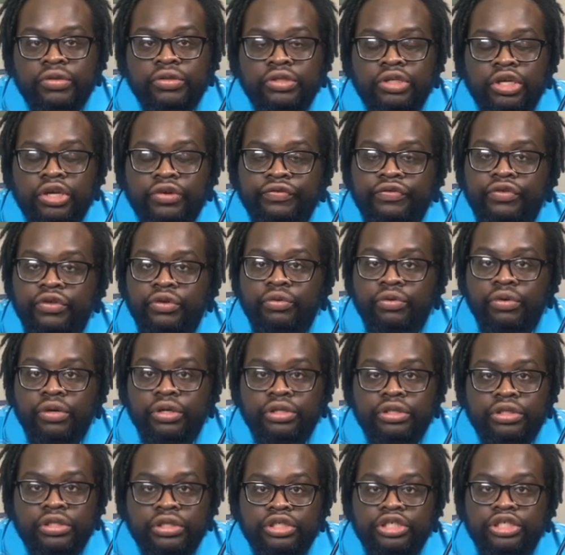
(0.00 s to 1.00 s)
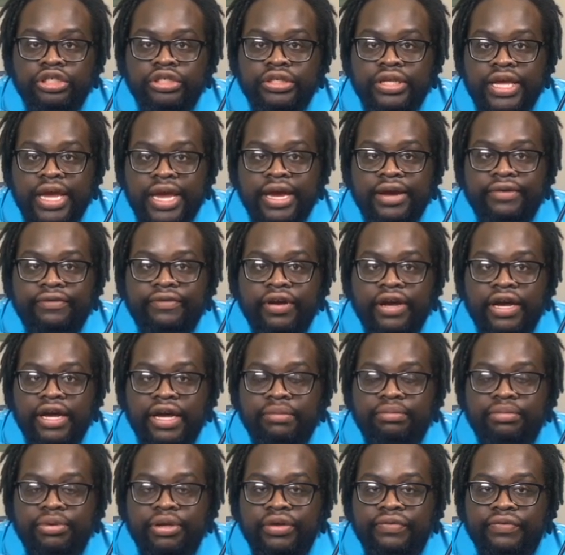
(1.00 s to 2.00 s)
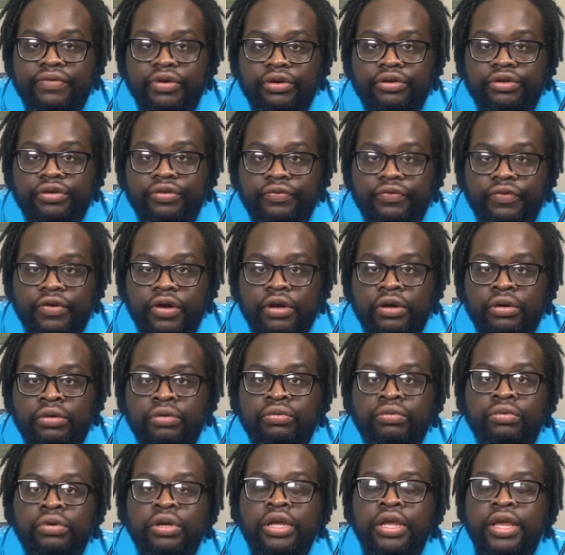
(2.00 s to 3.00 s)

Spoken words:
So if you want to just have a copy of it on your phone,